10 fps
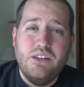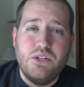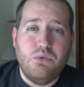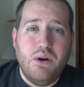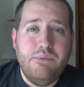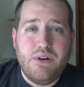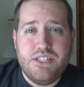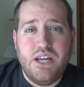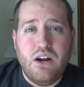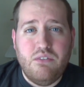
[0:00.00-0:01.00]
the
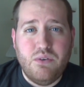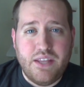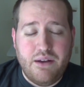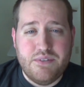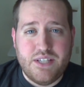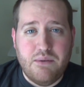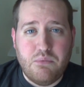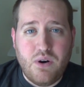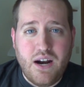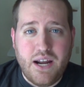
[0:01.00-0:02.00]
20% off with Amazon
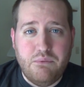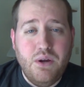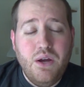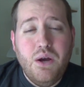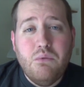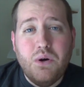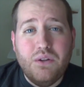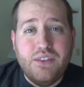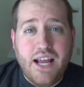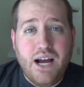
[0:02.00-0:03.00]
Prime will
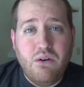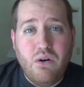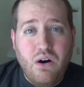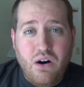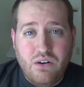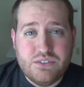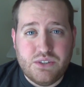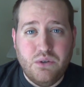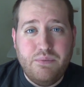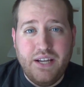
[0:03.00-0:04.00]
now
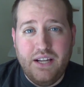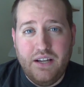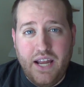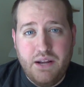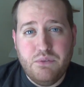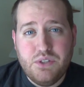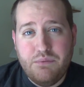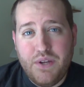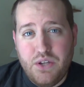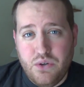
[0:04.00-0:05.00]
also be able to
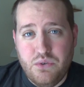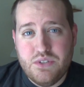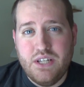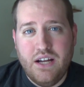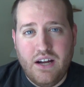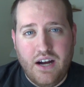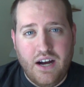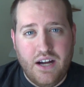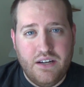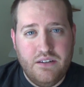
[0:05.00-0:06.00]
be used
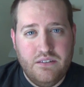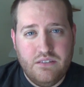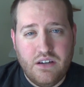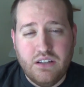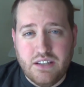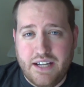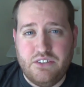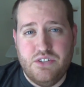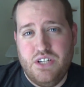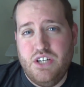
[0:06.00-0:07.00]
on
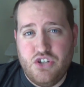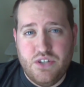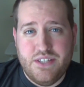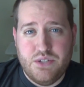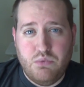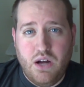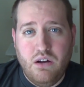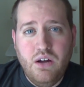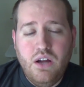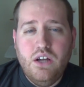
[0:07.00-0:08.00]
collector's editions as
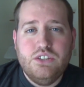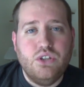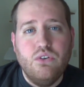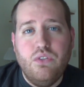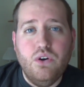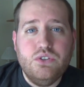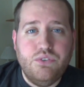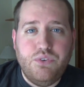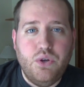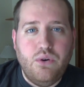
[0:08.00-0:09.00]
well. So those
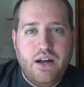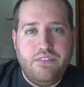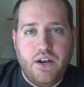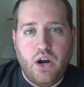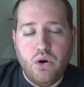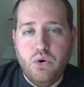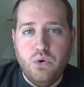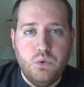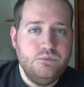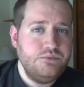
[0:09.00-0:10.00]
of you out there
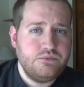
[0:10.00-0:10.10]
who